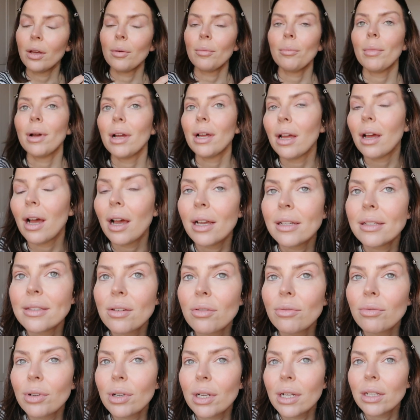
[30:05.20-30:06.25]
My eyes
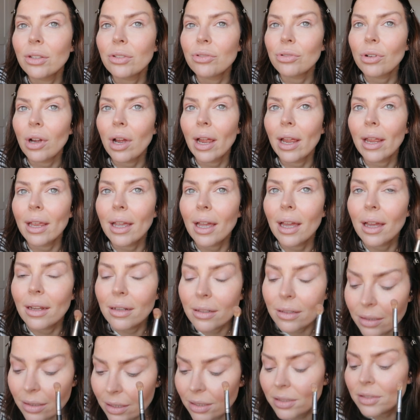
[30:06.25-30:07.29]
are really dry
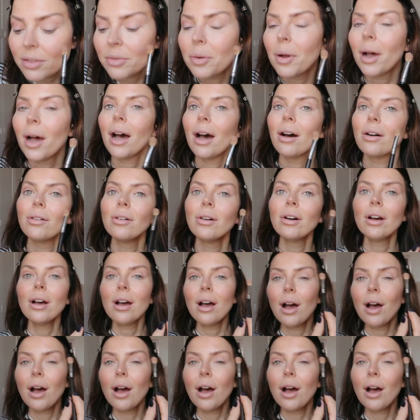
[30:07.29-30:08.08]
again as well.